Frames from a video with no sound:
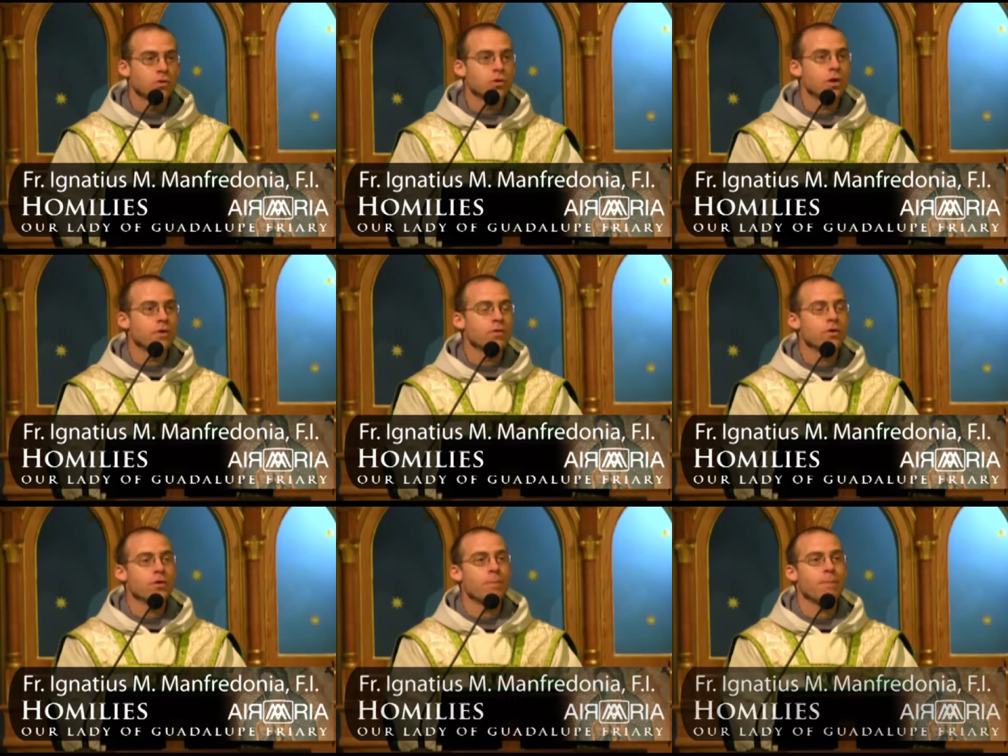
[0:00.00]
to give
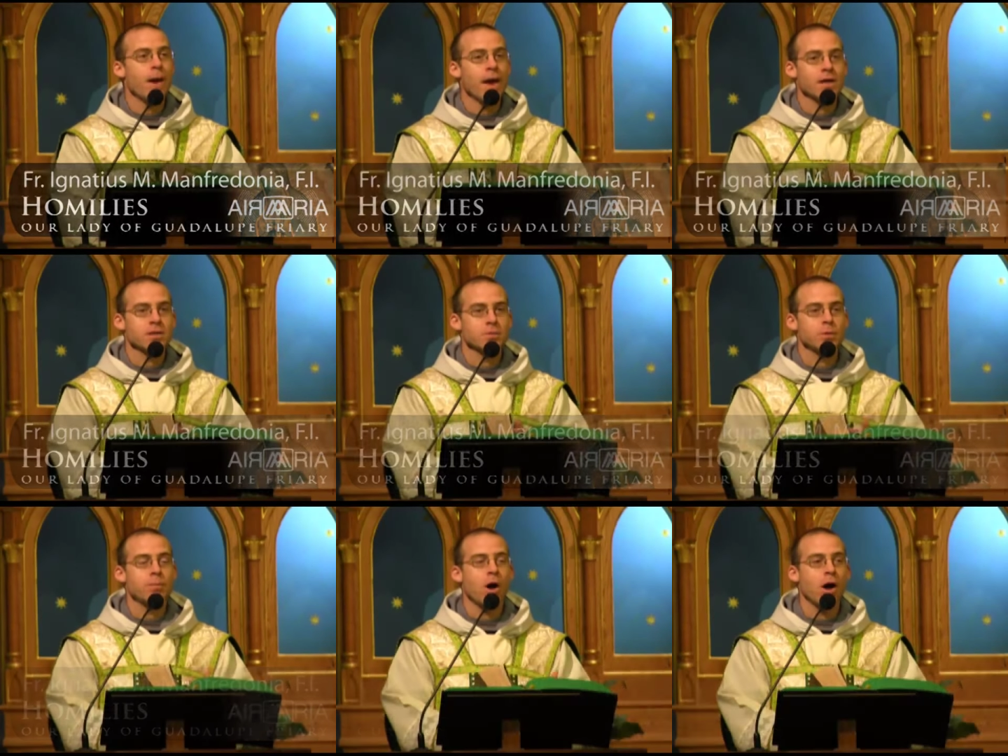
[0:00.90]
her the
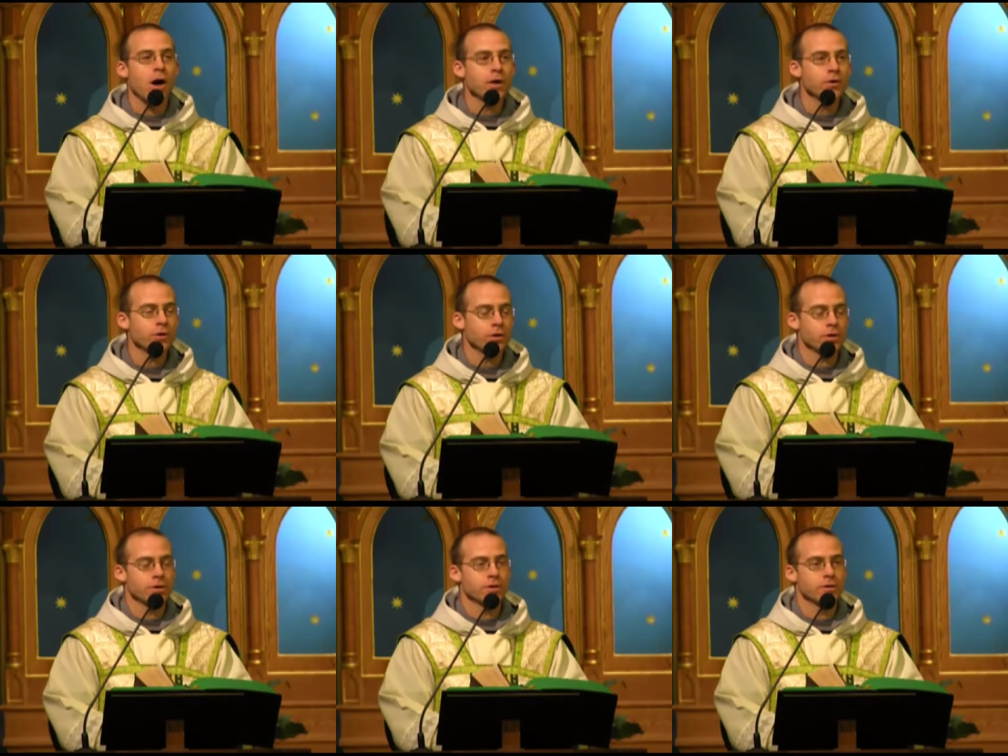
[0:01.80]
maximum
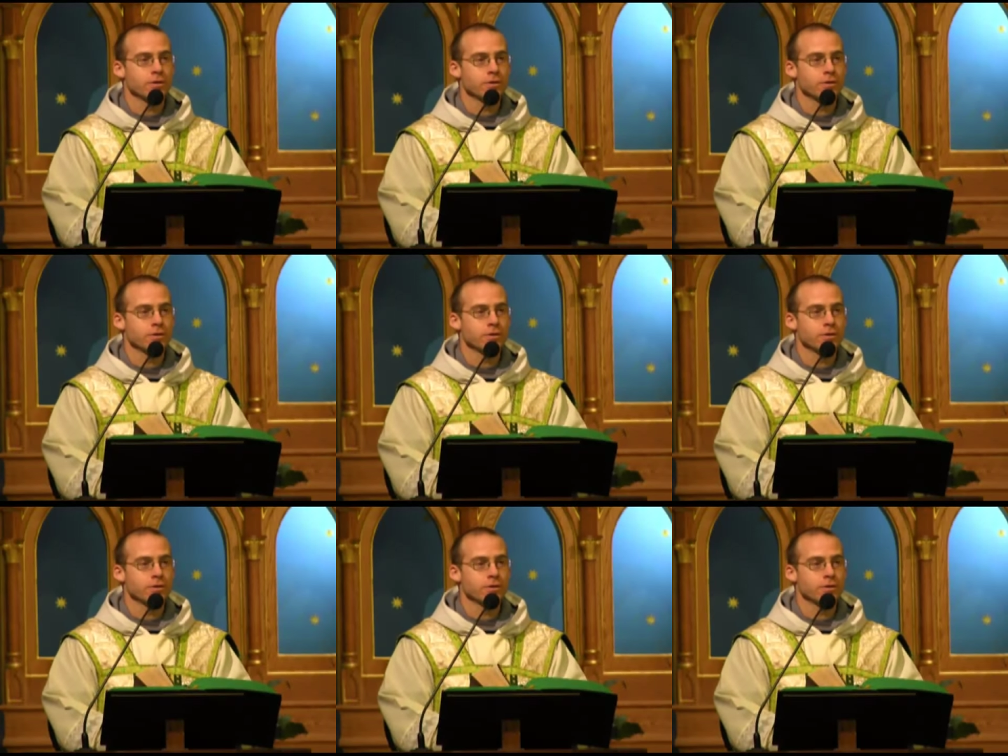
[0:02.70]
honor,